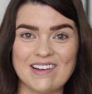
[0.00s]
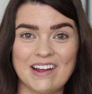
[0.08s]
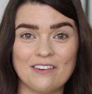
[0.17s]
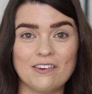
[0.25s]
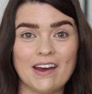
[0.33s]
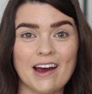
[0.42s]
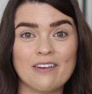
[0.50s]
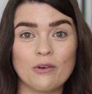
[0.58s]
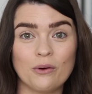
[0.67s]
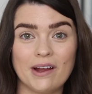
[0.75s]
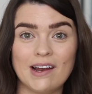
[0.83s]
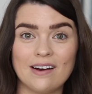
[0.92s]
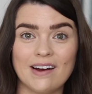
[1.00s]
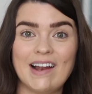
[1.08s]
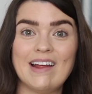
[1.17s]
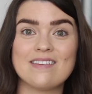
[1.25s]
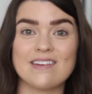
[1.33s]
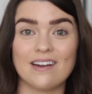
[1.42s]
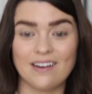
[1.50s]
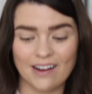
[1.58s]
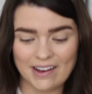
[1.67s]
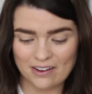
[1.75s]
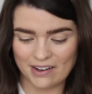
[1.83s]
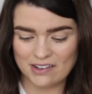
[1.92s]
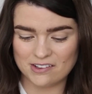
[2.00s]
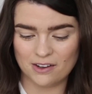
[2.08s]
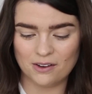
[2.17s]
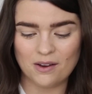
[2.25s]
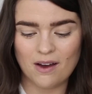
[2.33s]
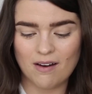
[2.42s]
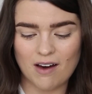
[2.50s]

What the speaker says: and if you have oily eyelids like I do,